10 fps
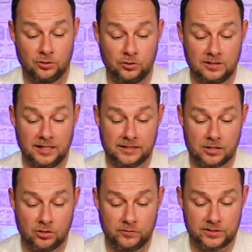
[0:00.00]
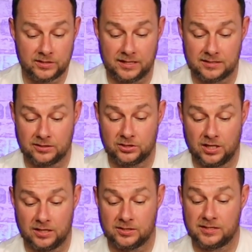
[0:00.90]
Unlike a courage test to
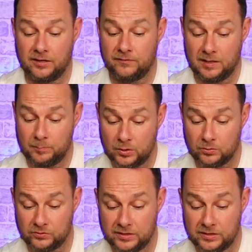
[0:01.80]
charge a terrifying model,